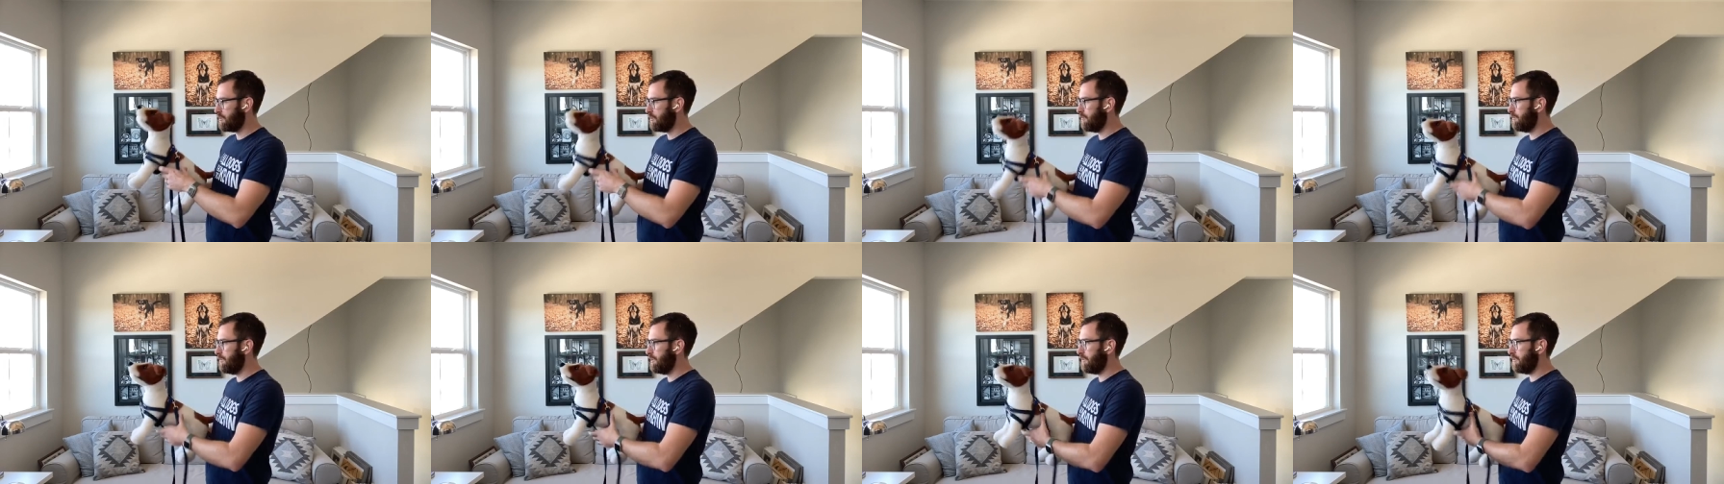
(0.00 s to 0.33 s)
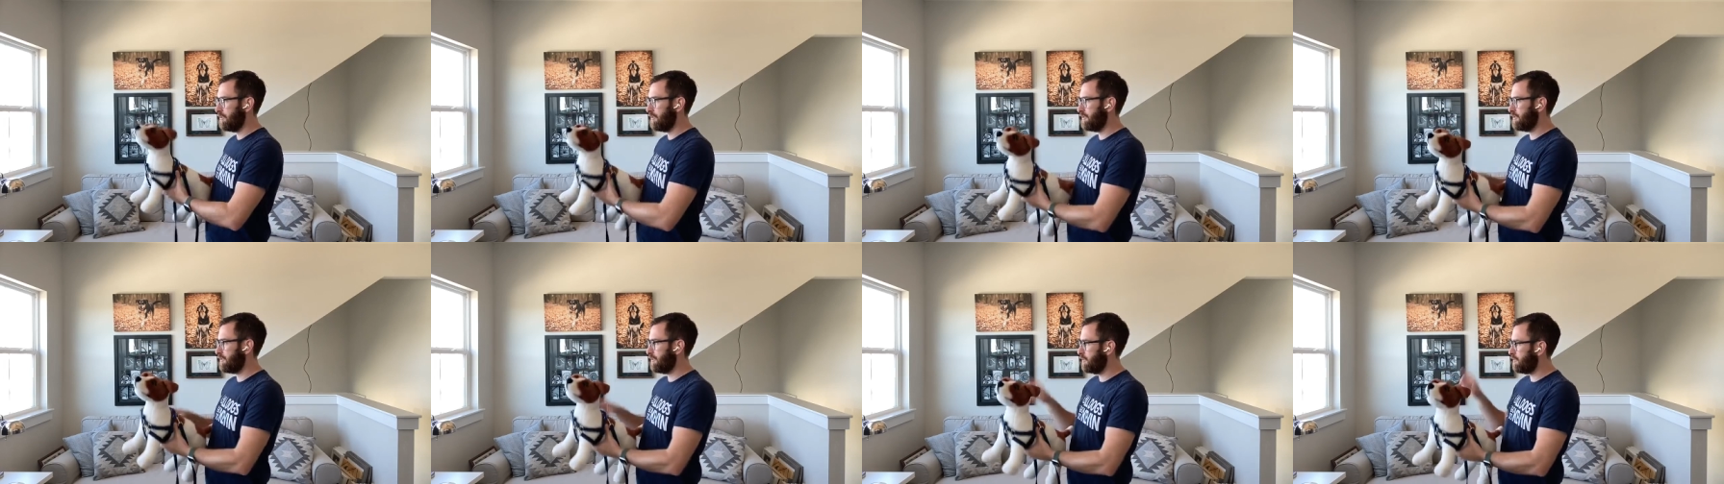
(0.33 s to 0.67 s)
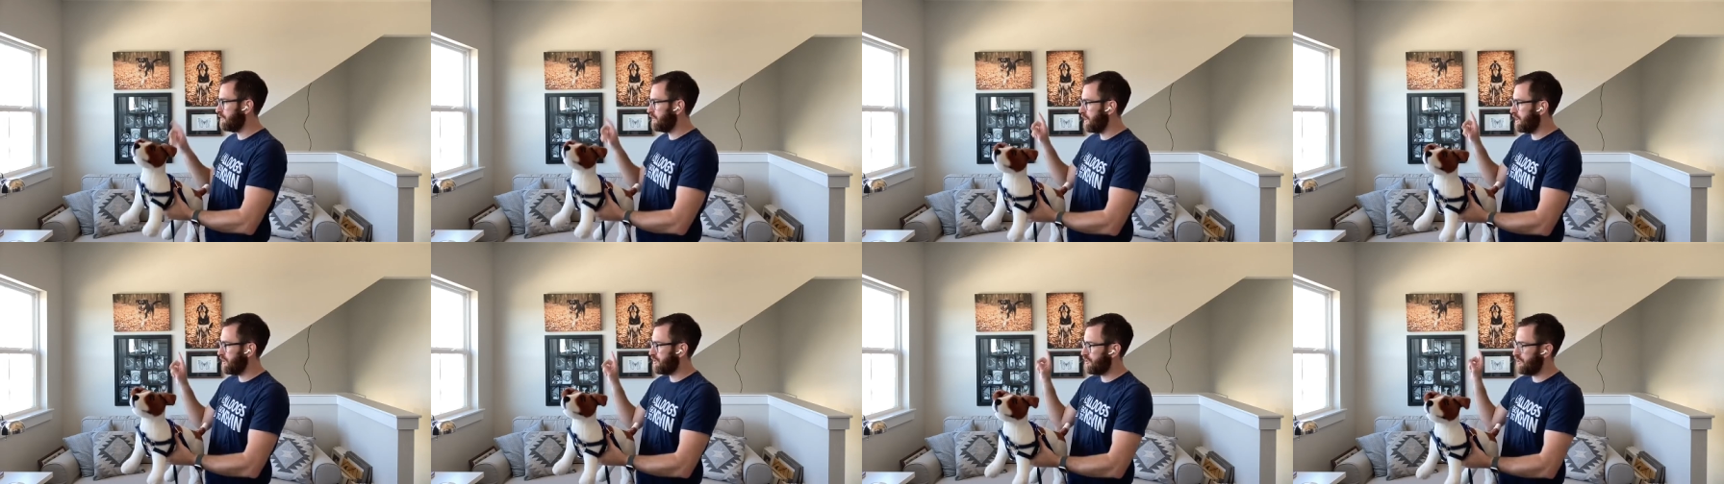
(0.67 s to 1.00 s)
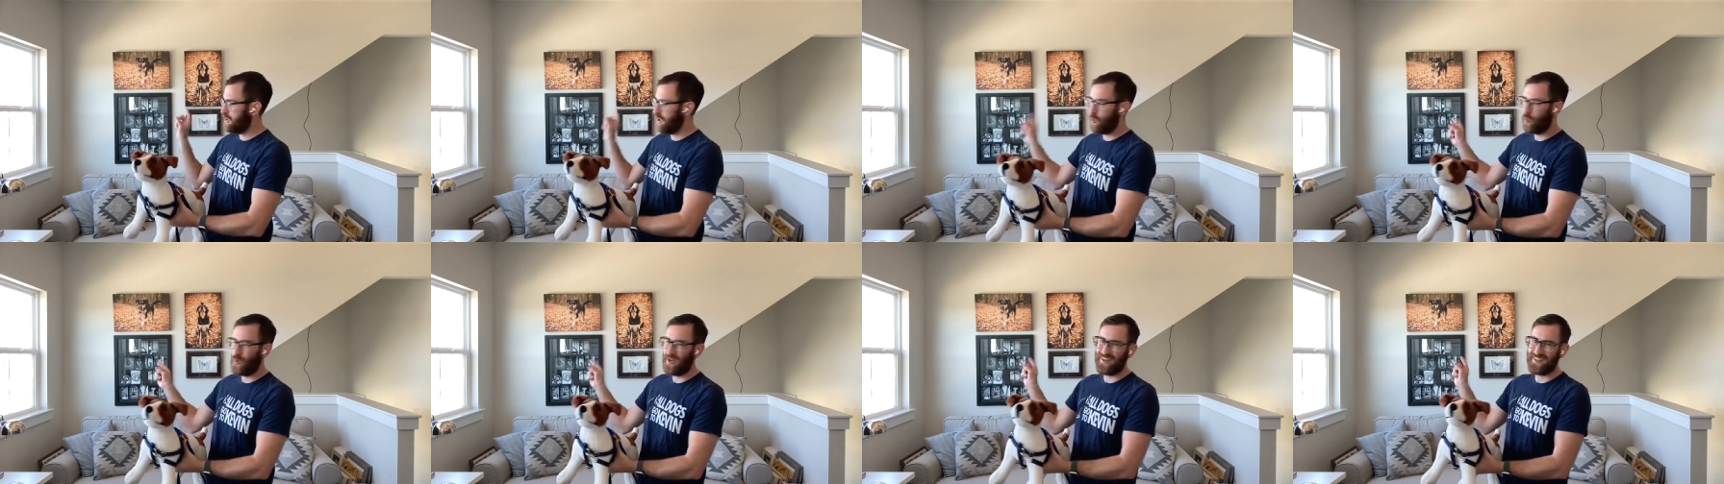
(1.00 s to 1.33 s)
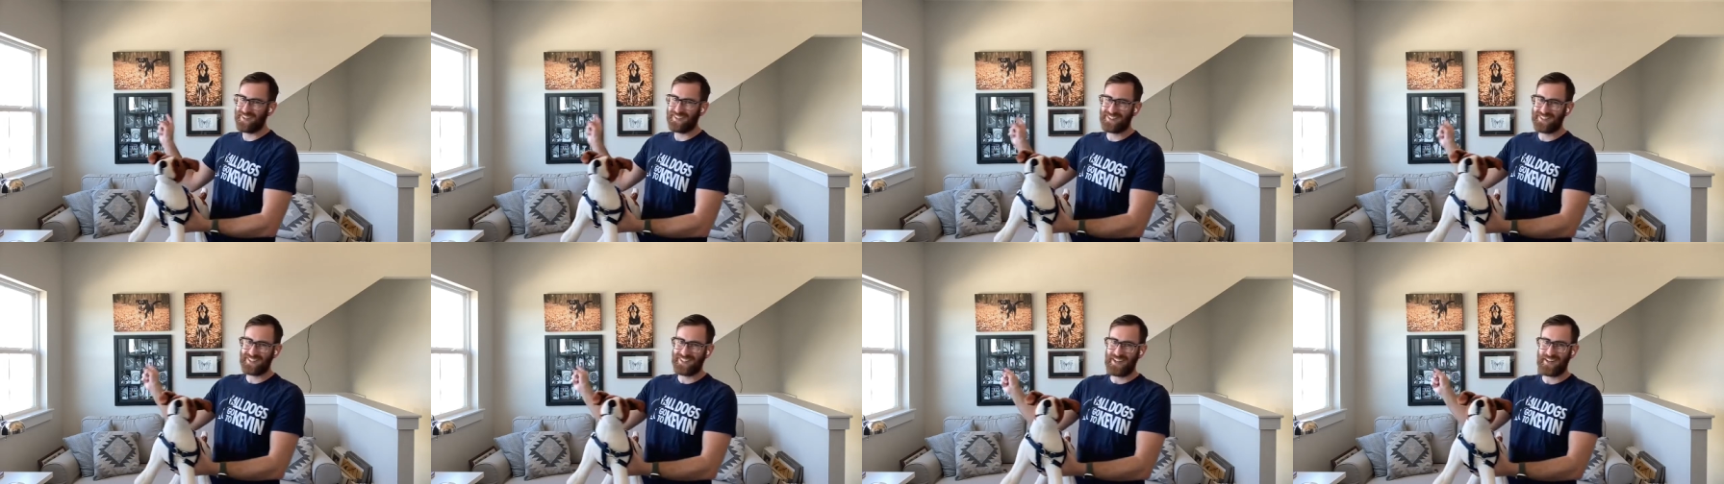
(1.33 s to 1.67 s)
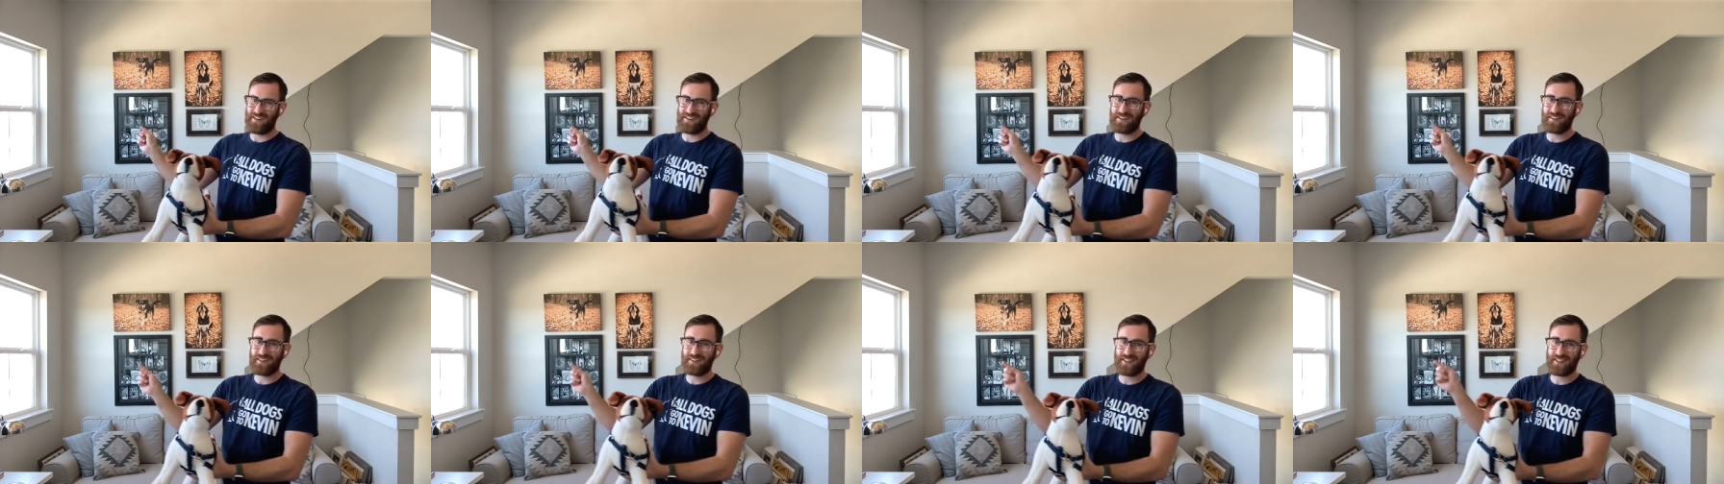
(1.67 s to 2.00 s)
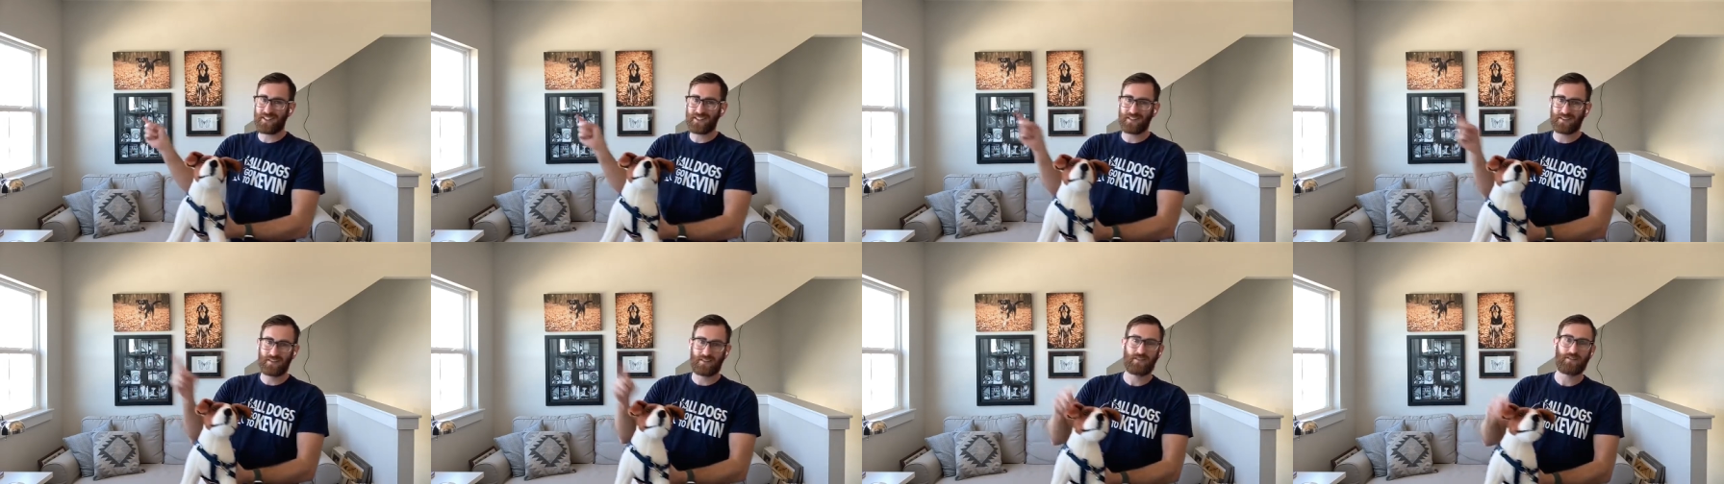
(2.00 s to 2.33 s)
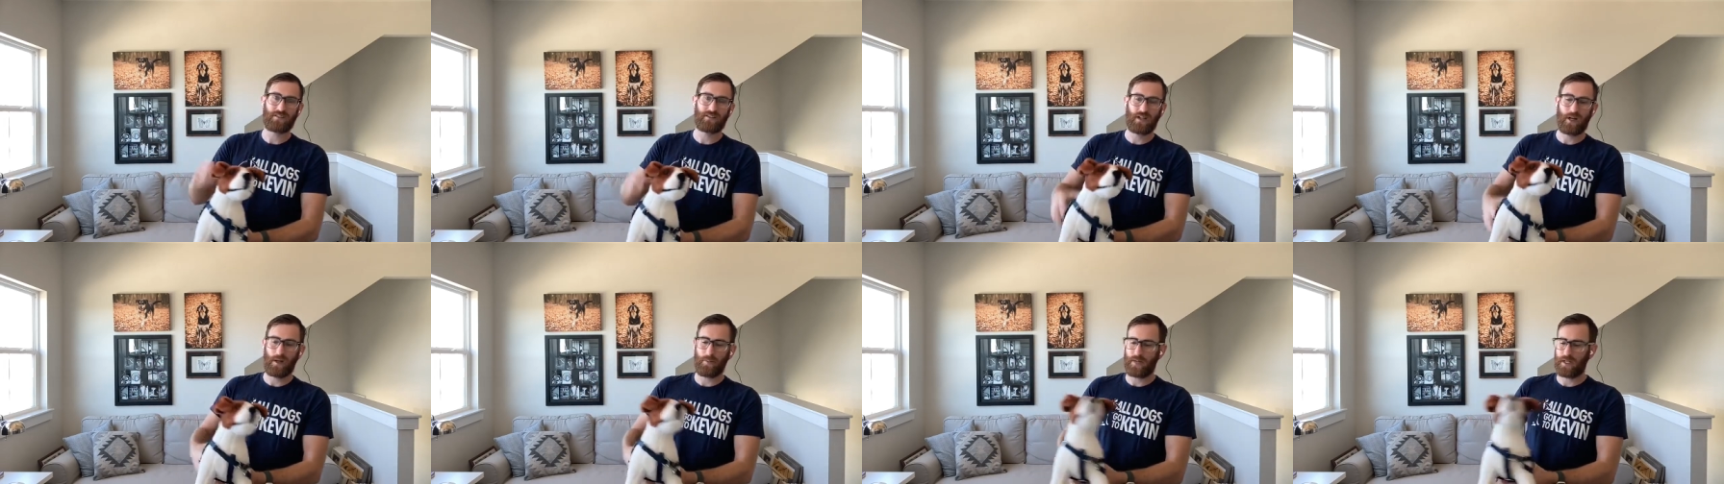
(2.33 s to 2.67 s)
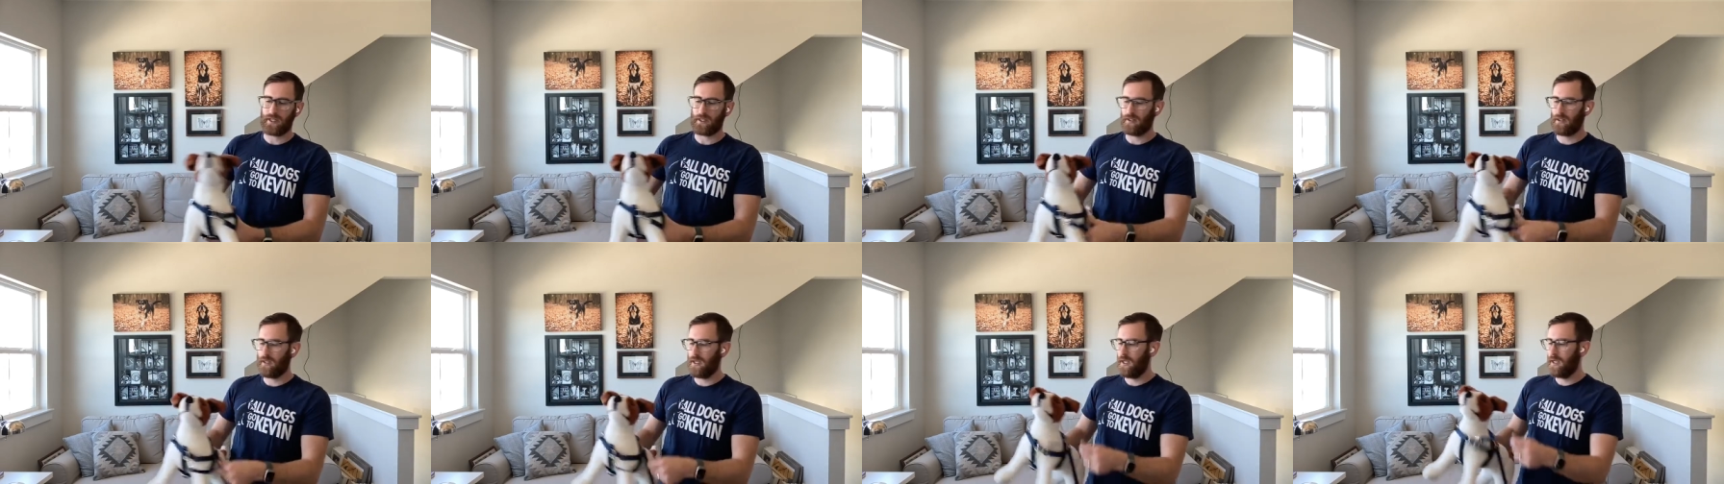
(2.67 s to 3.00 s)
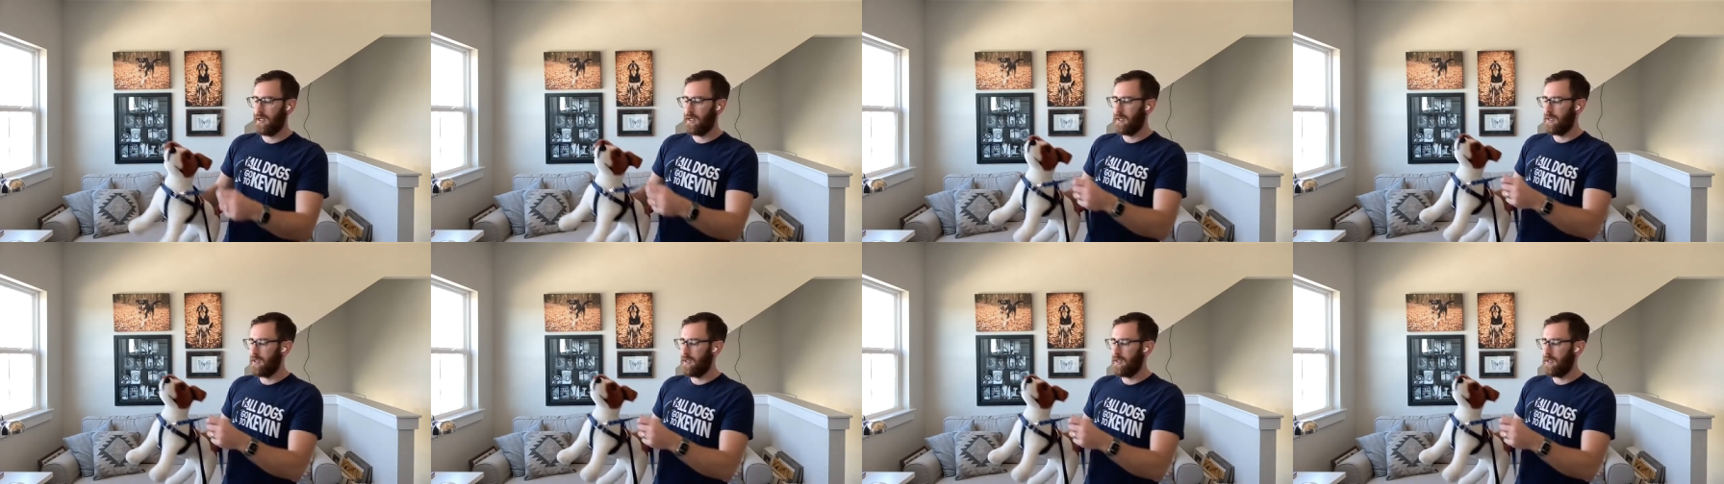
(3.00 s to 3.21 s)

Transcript: start to build an association that when a scary thing starts coming,